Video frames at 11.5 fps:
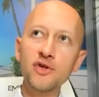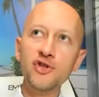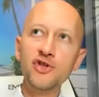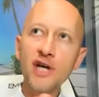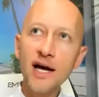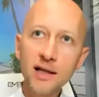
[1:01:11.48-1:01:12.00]

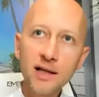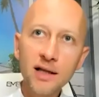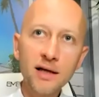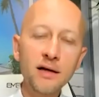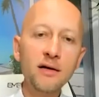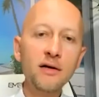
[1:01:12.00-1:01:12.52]

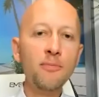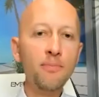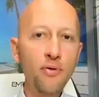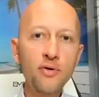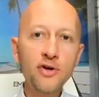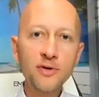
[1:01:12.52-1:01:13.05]
gently
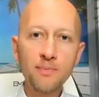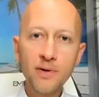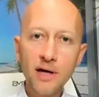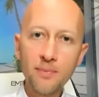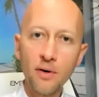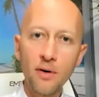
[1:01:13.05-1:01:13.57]
push
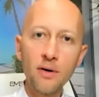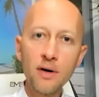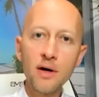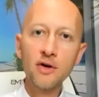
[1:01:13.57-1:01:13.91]
people